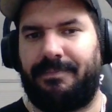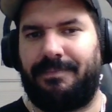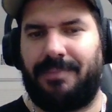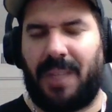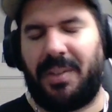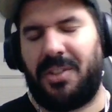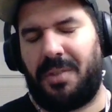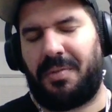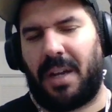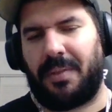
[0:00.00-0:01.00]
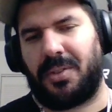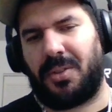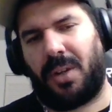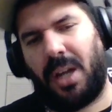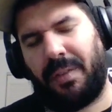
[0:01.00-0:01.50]
I mean g5 is
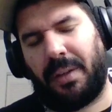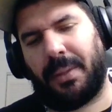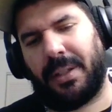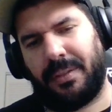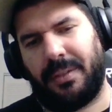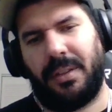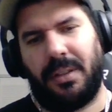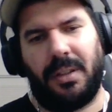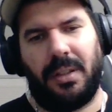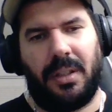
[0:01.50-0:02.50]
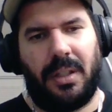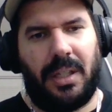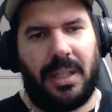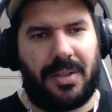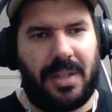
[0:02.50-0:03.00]
still coming, but
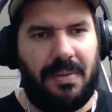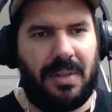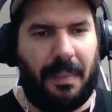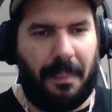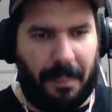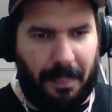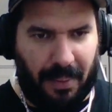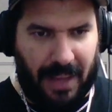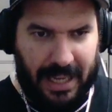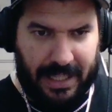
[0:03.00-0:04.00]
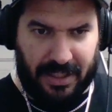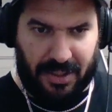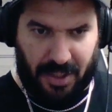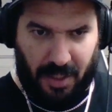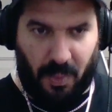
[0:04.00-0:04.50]
it seems that black is
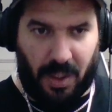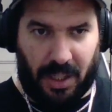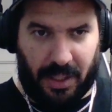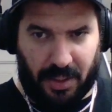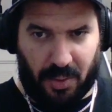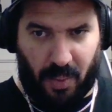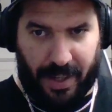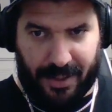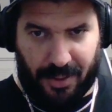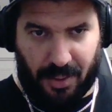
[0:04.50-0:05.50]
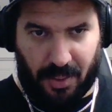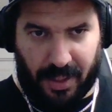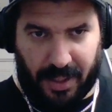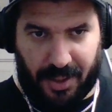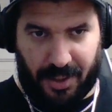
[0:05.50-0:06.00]
somewhat on his way
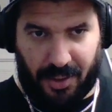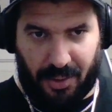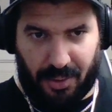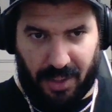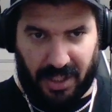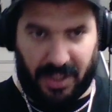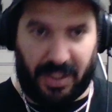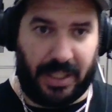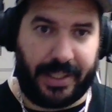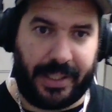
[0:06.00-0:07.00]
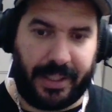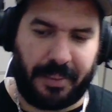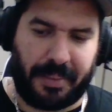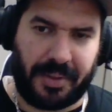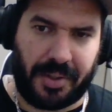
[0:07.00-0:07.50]
to consolidating the
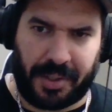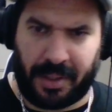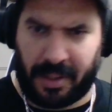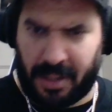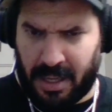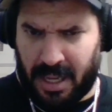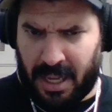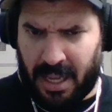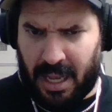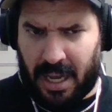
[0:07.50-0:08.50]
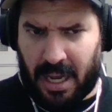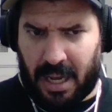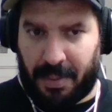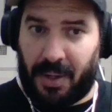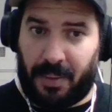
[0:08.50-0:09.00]
position.
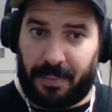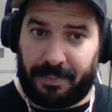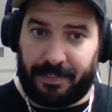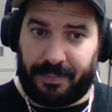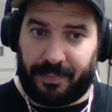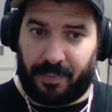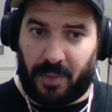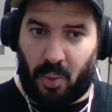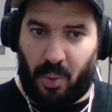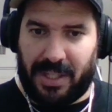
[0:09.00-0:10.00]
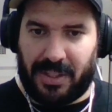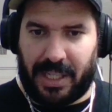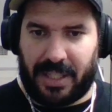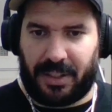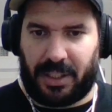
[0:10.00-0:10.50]
But nope, queen
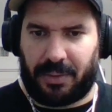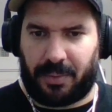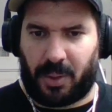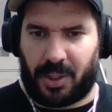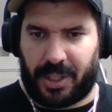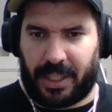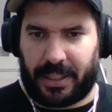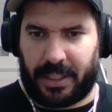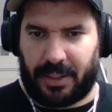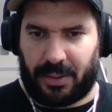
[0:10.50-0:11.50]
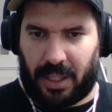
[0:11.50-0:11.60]
takes e4 check is how